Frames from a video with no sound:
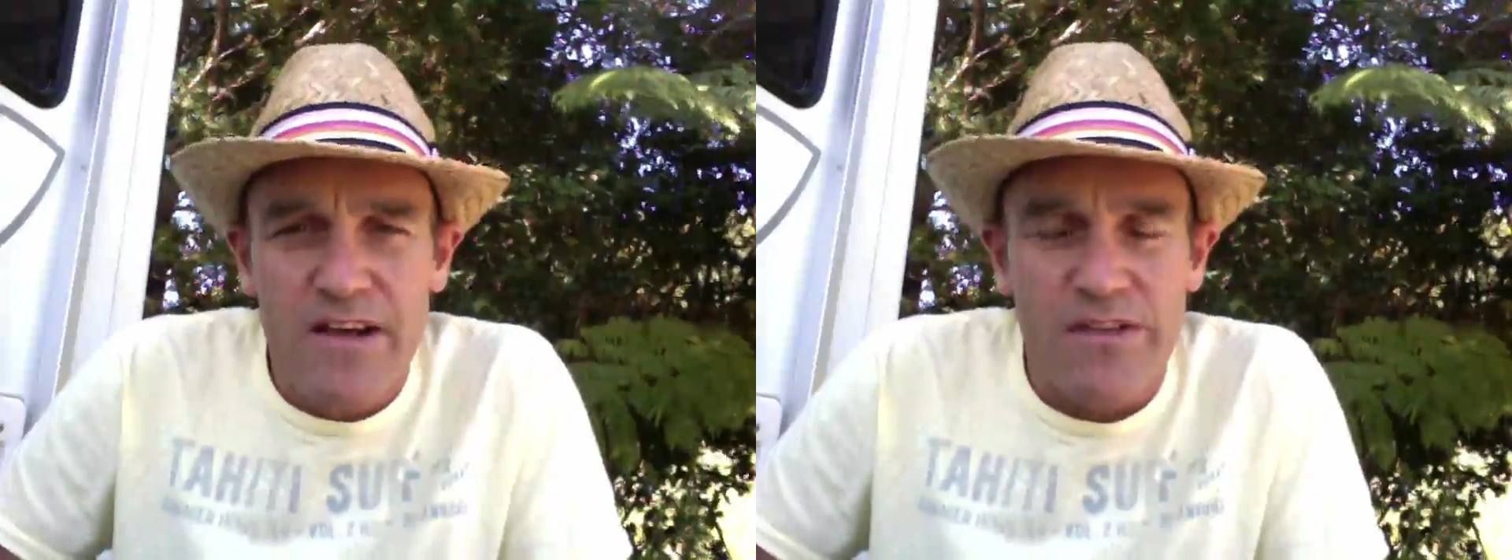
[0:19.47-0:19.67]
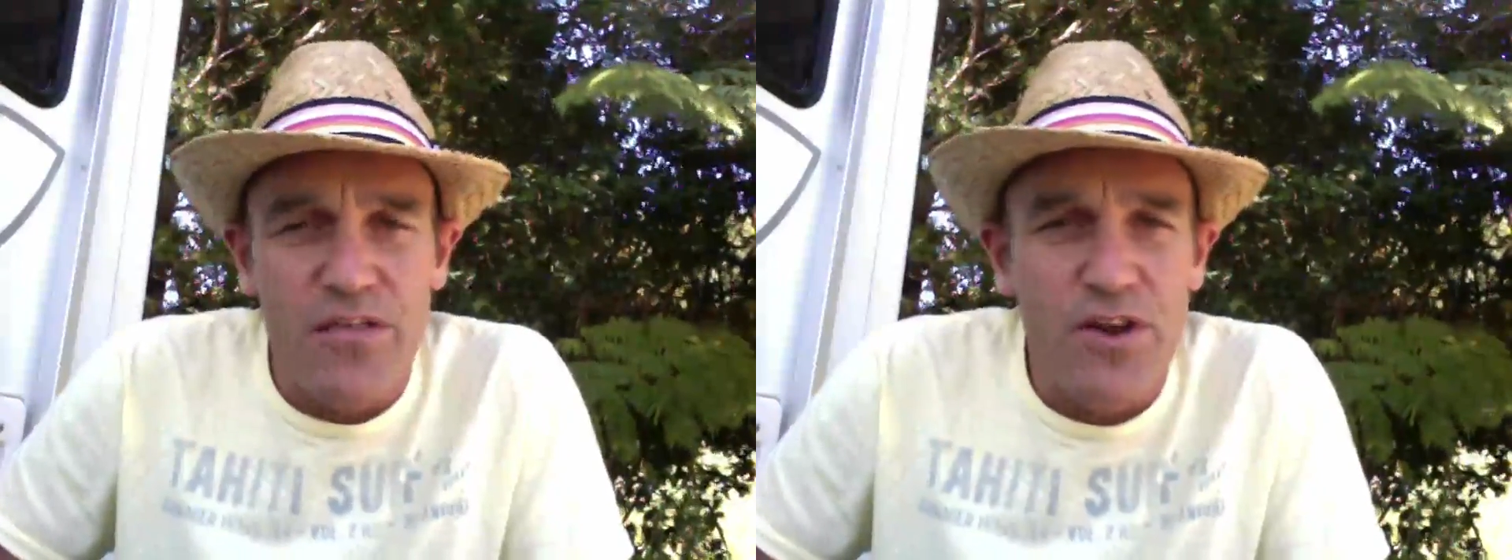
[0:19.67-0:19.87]

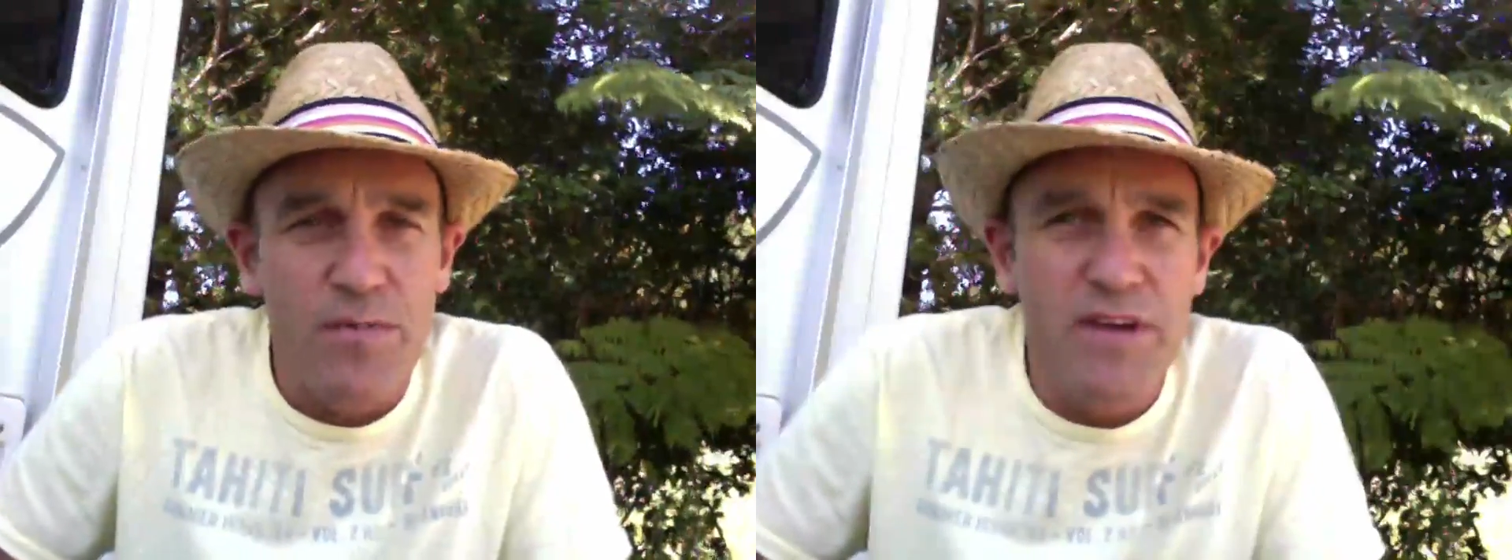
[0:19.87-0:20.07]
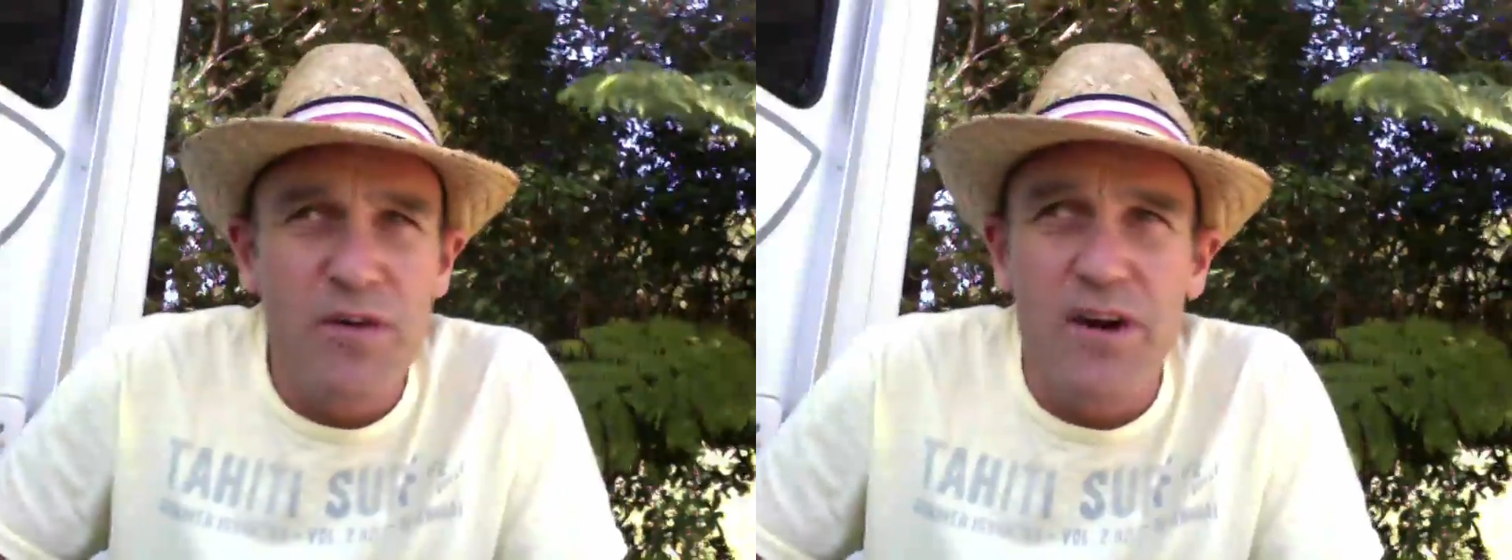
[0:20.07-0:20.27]
So I thought
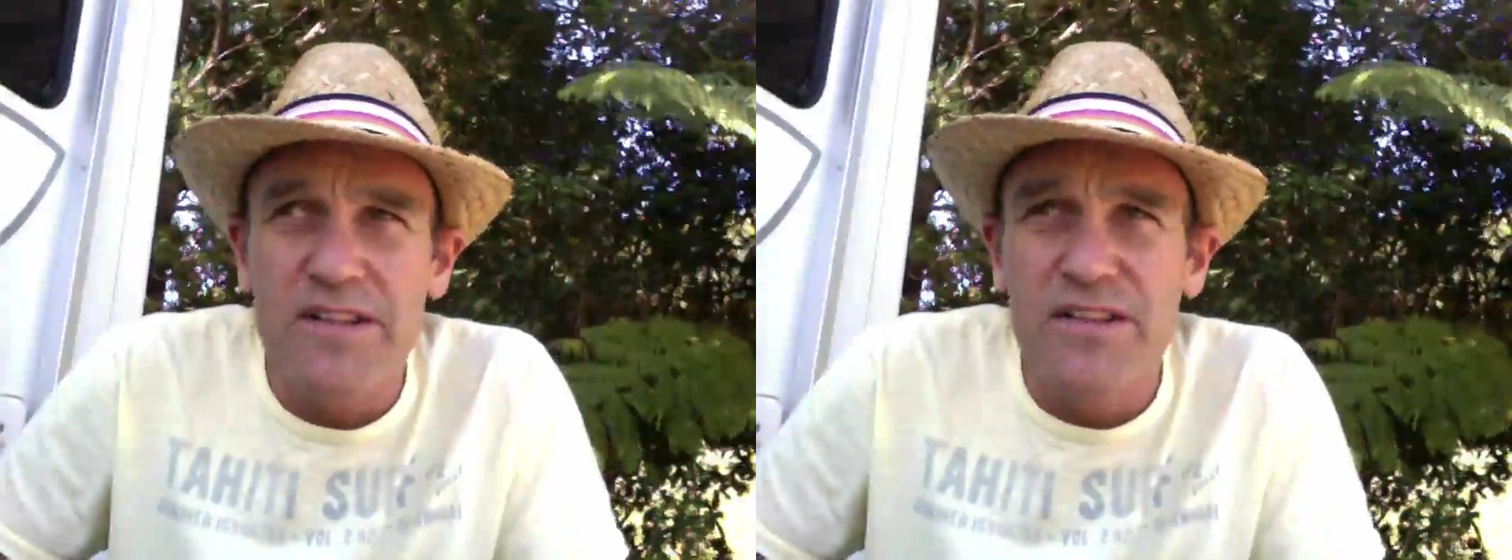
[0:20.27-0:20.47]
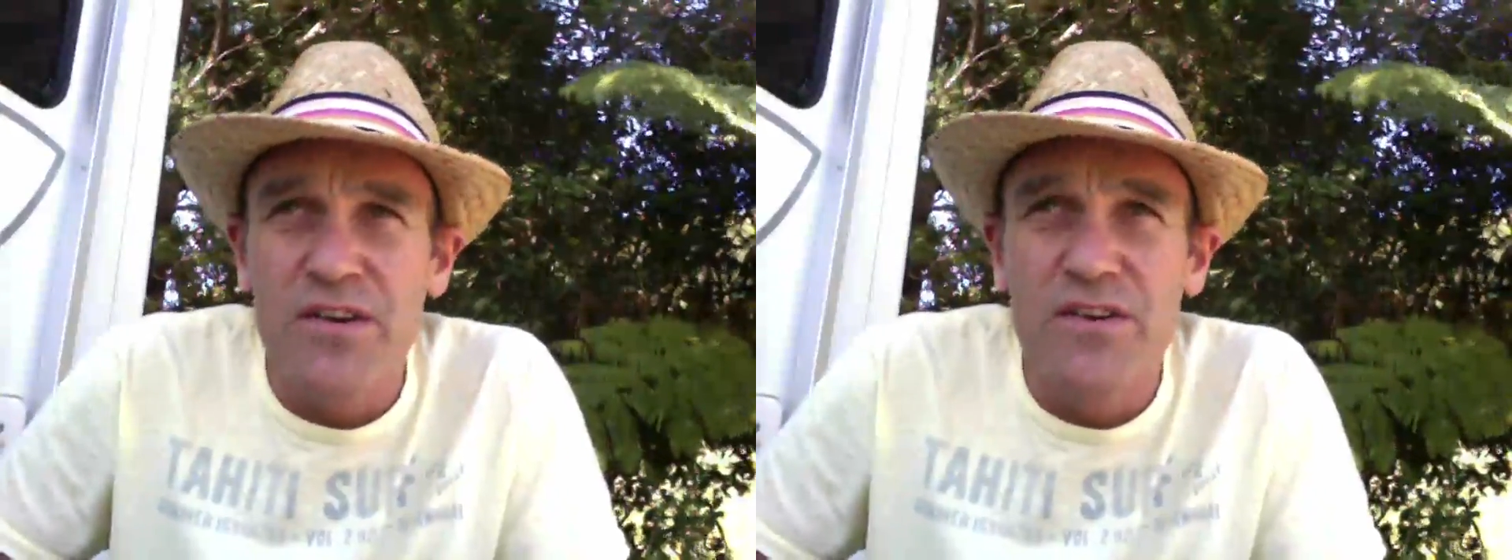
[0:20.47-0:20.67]
it'd be
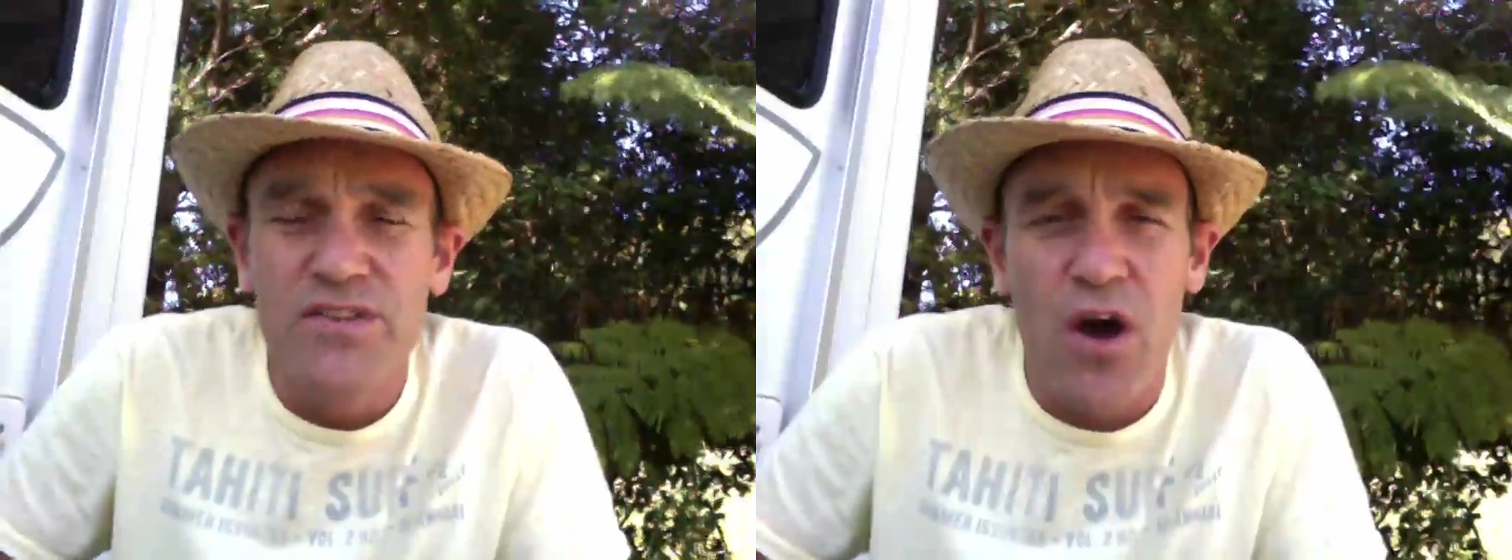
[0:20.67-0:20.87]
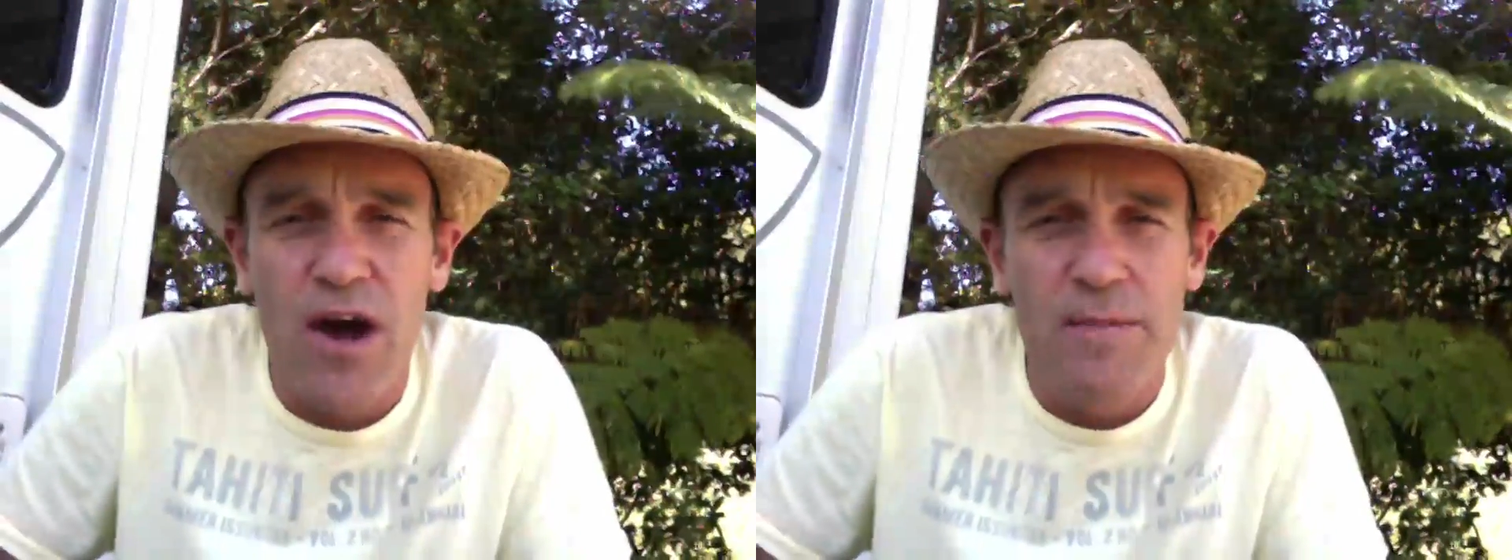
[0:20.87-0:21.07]
quite a good
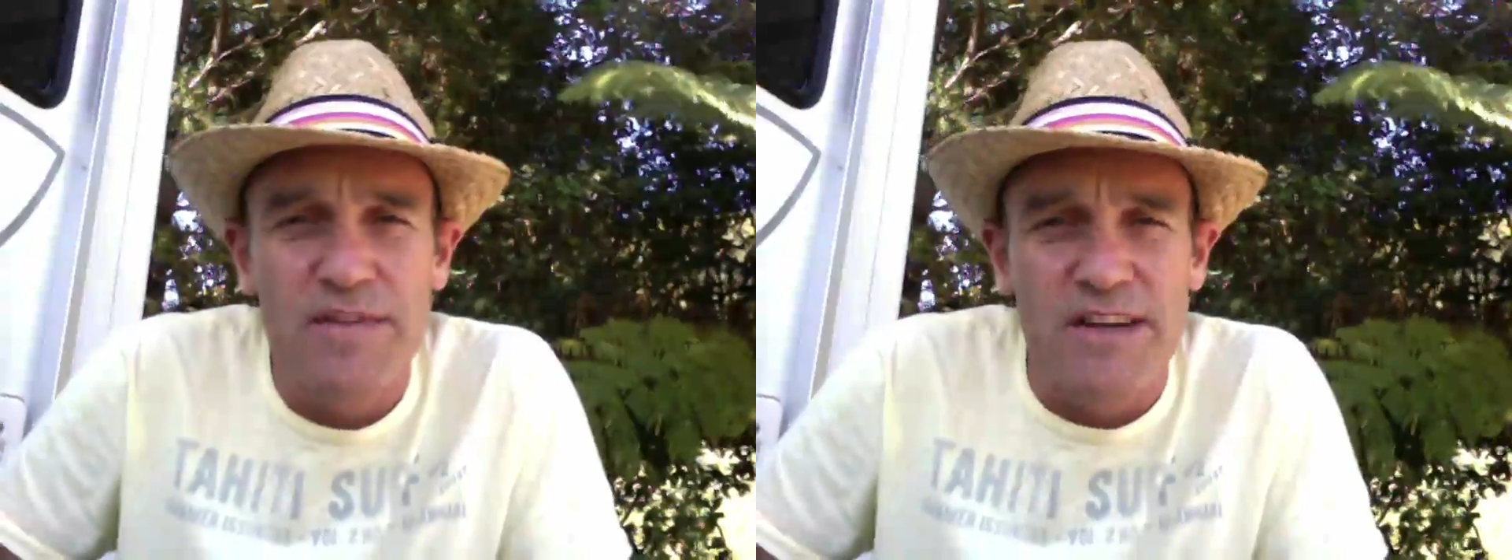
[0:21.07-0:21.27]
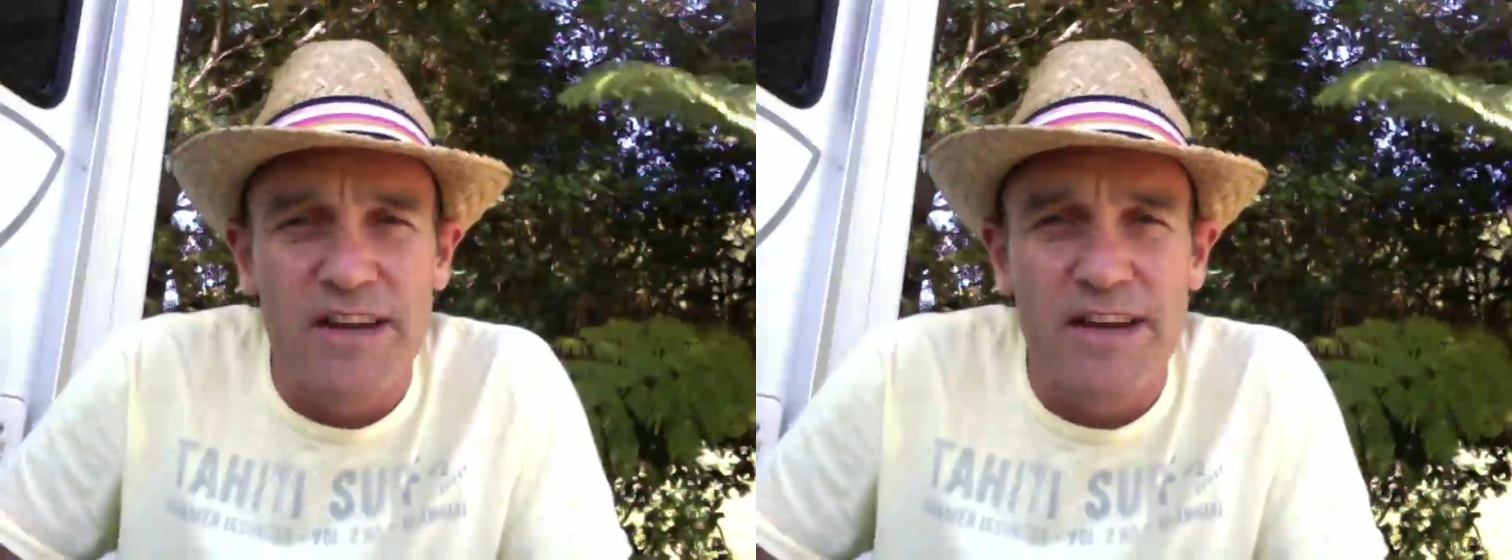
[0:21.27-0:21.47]
time
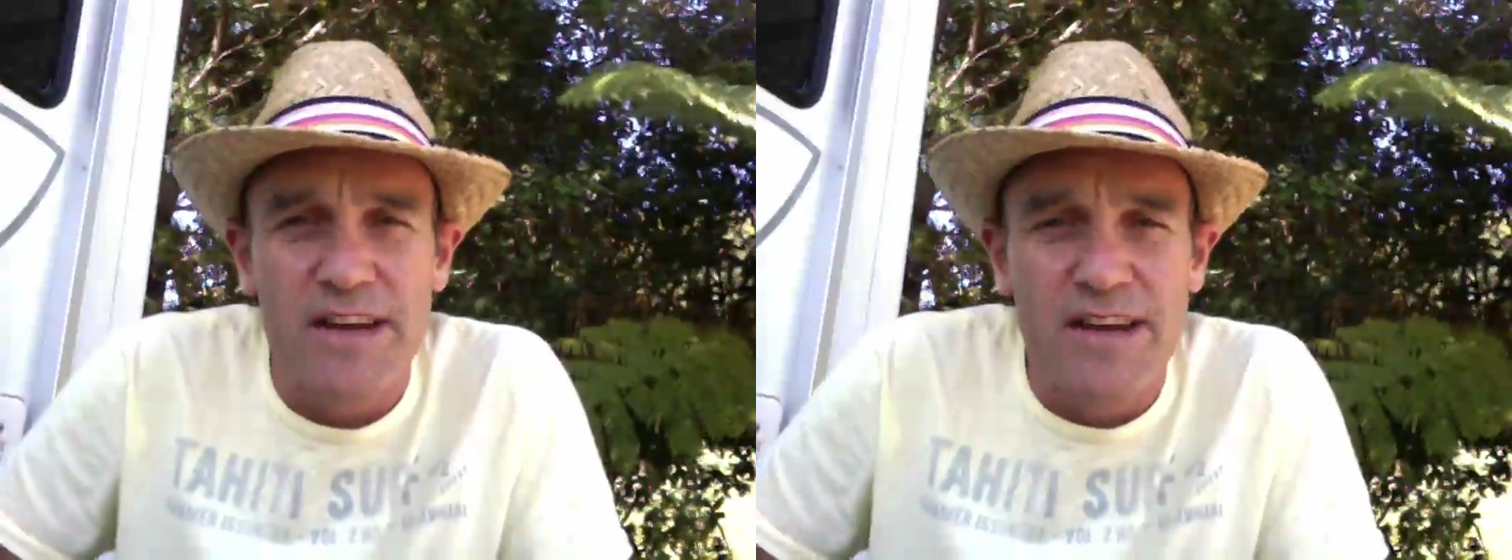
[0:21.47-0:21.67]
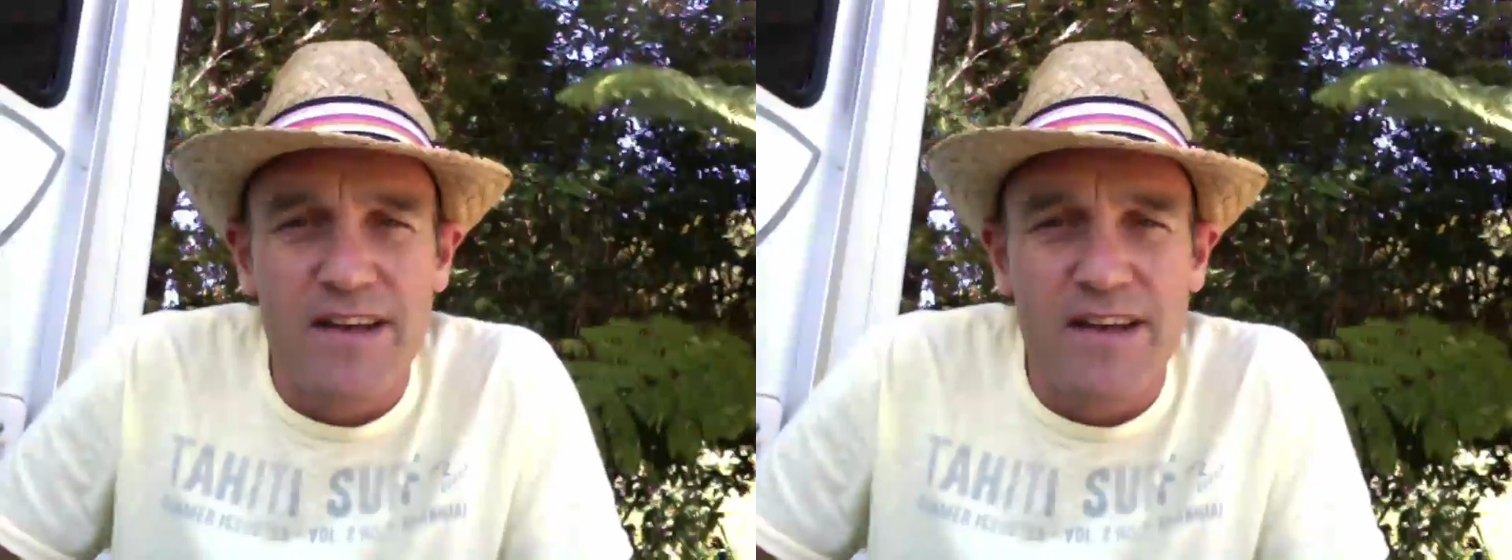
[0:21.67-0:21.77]
to